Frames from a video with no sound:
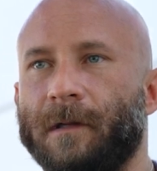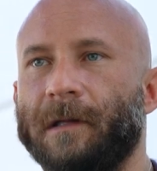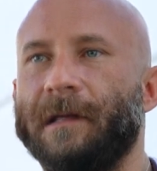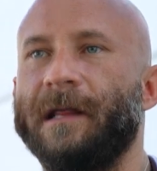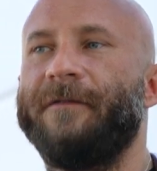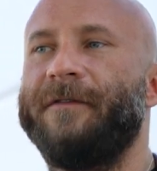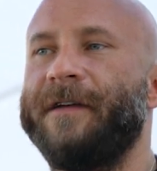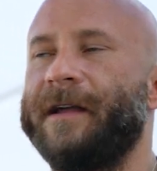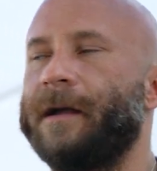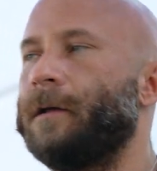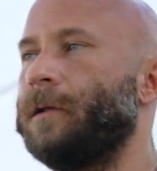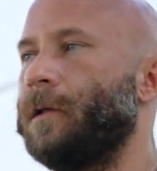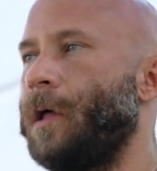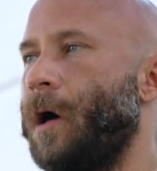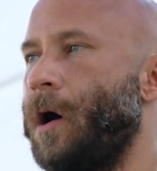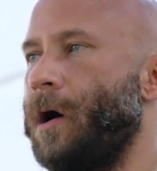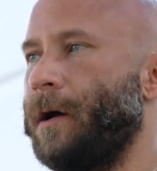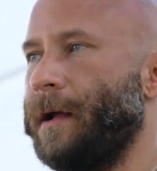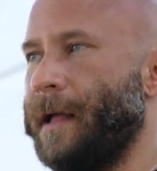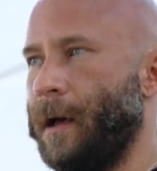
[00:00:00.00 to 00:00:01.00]
Living a
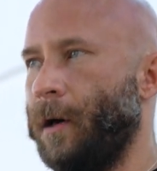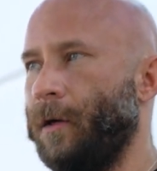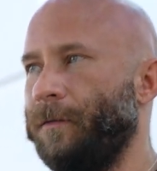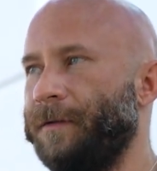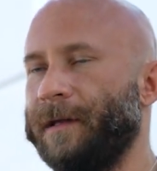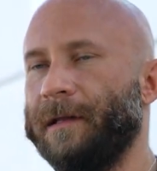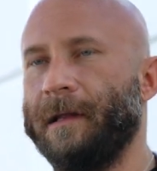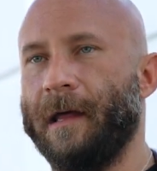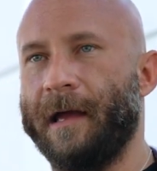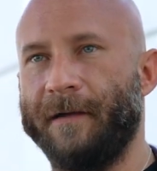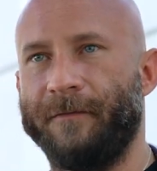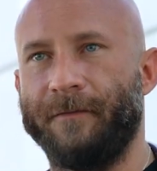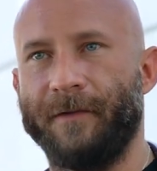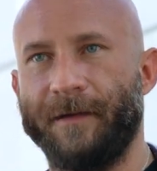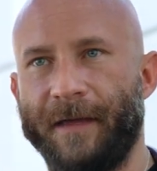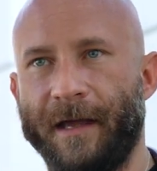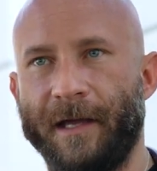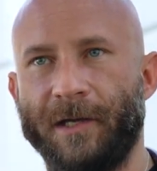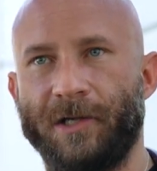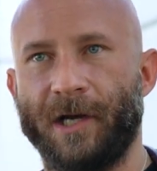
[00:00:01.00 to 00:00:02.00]
long, healthy life
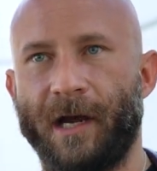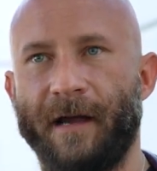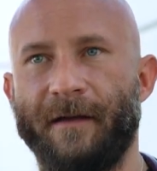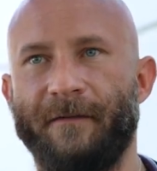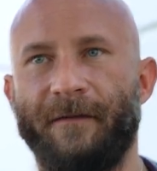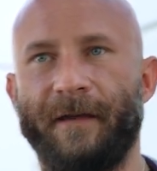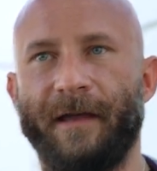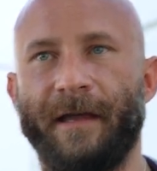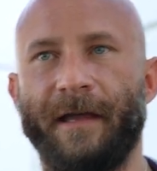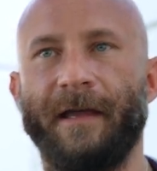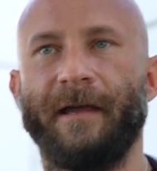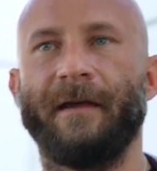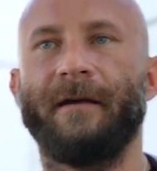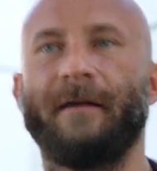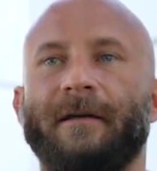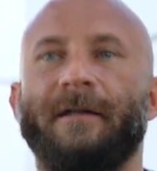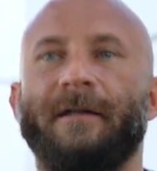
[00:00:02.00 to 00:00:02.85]
with HIV, in